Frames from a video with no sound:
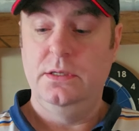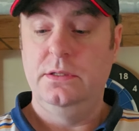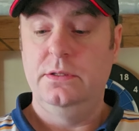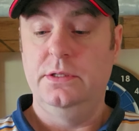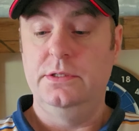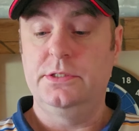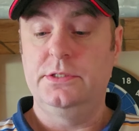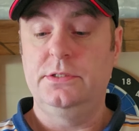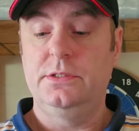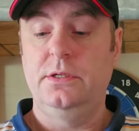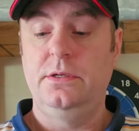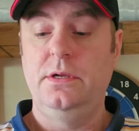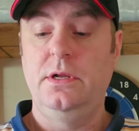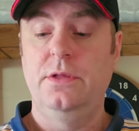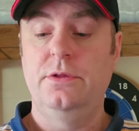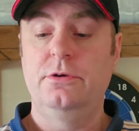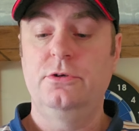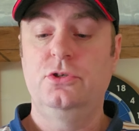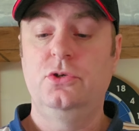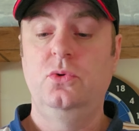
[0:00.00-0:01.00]
This is
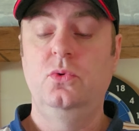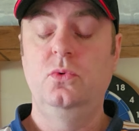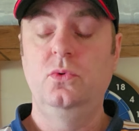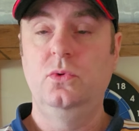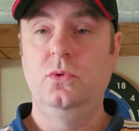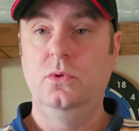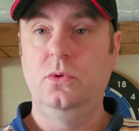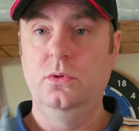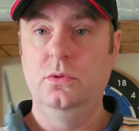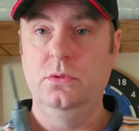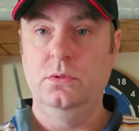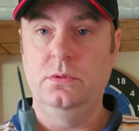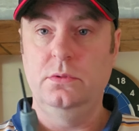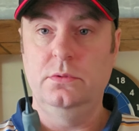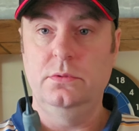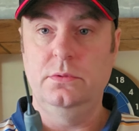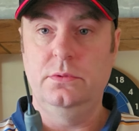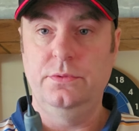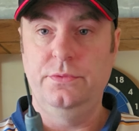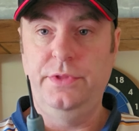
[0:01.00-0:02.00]
another tool
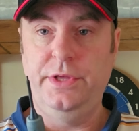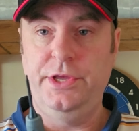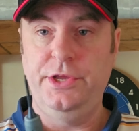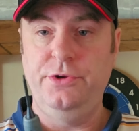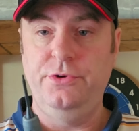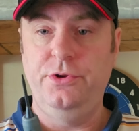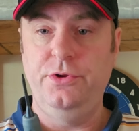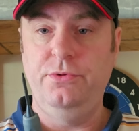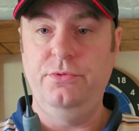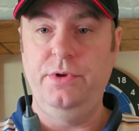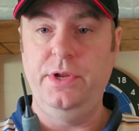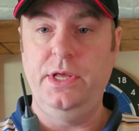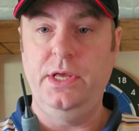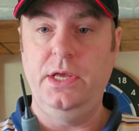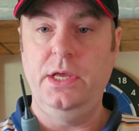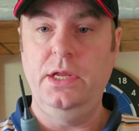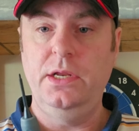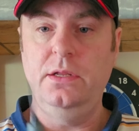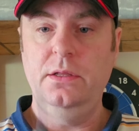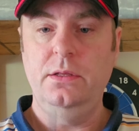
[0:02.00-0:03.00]
that you do
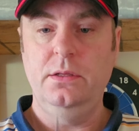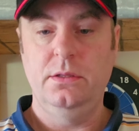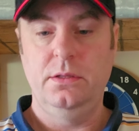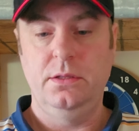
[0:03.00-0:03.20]
need.